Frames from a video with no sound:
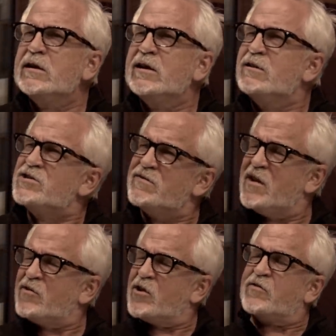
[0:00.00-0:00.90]
he goes, you've
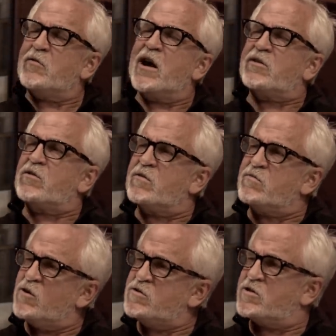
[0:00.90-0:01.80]
never heard of a
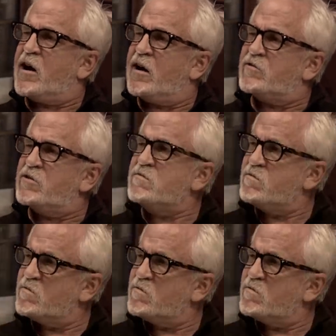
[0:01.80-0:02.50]
microcomposer, have you?